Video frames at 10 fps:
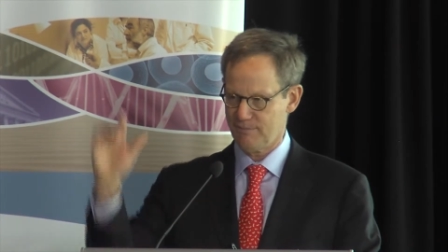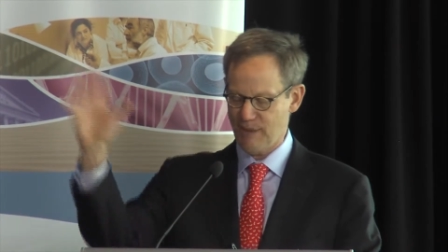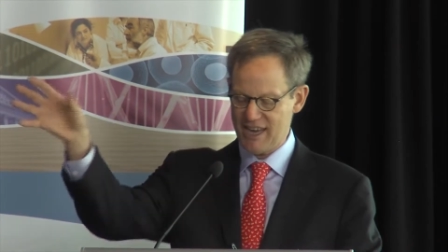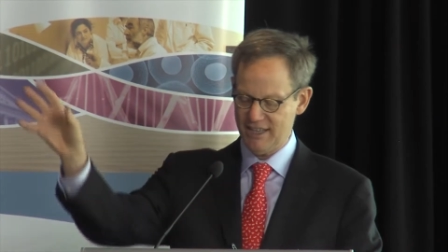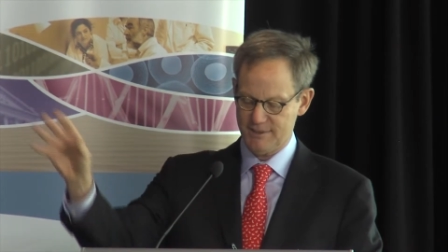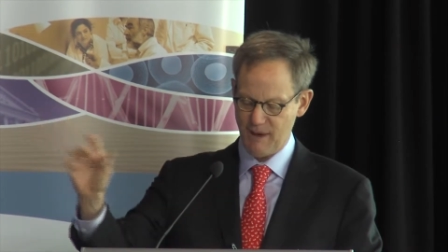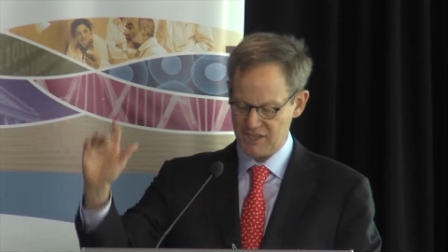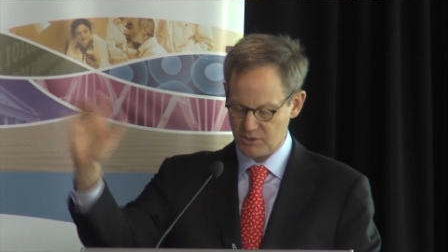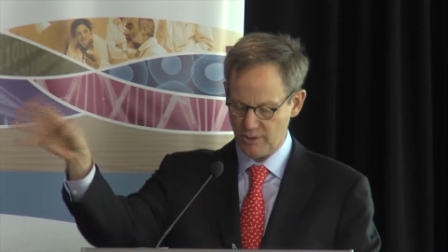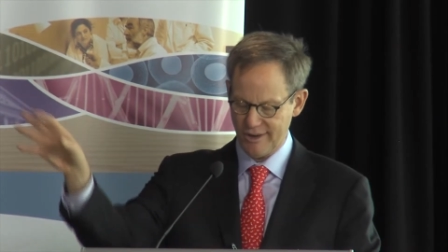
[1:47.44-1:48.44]
It's
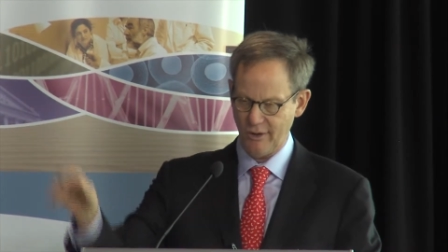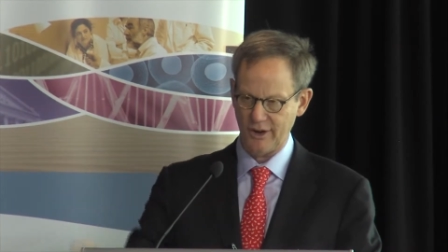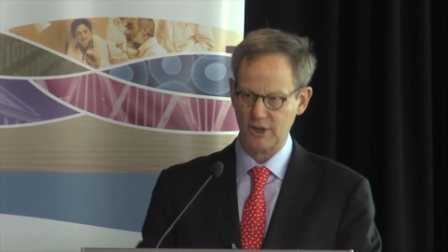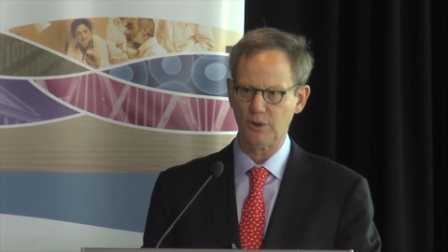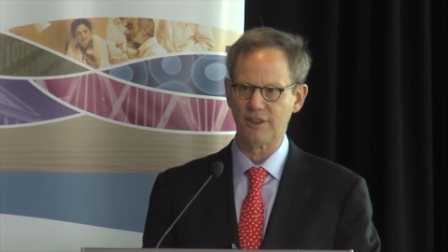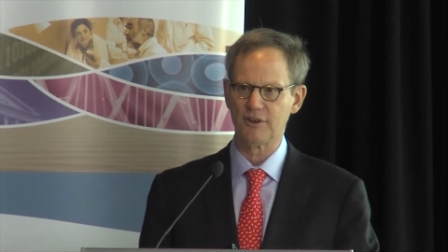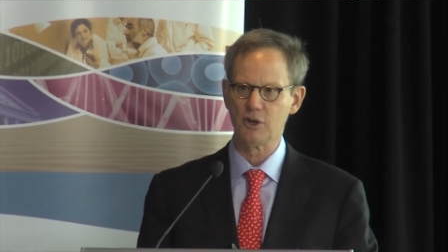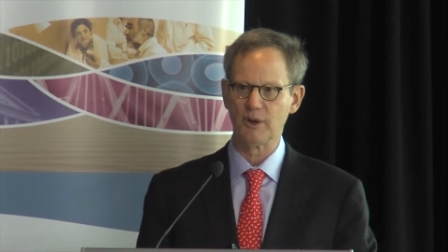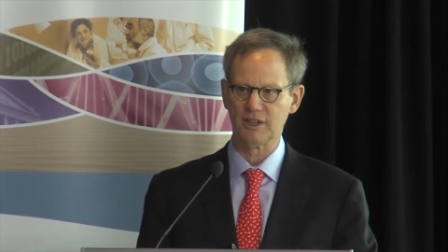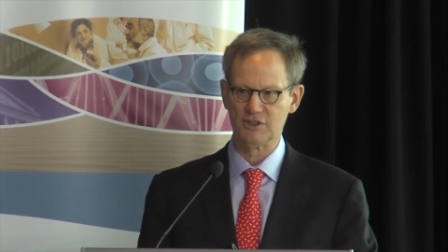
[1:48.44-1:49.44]
based on an article in the
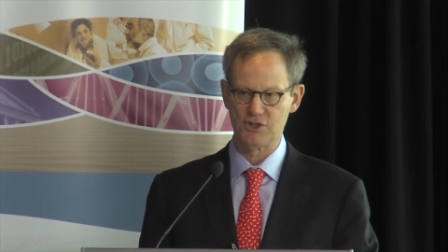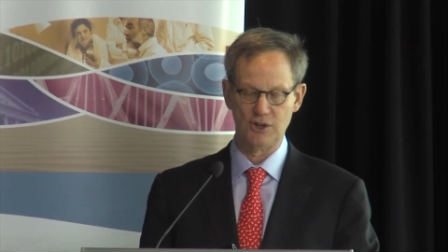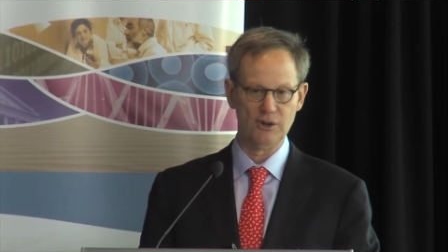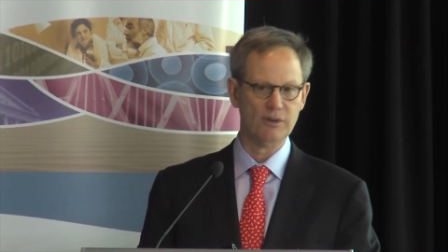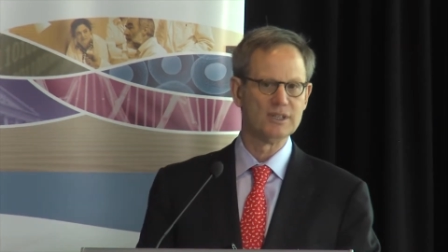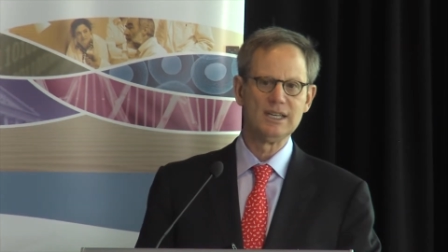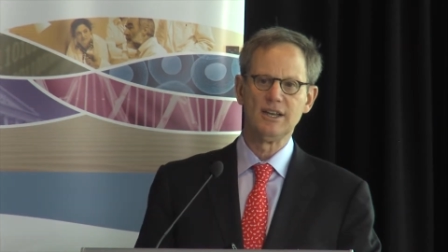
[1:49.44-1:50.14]
New England Journal.